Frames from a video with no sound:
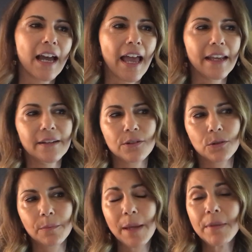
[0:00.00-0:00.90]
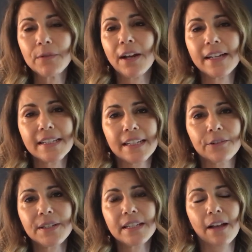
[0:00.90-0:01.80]
and or maybe write a
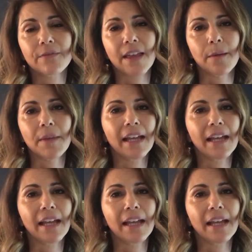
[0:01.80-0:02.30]
series of them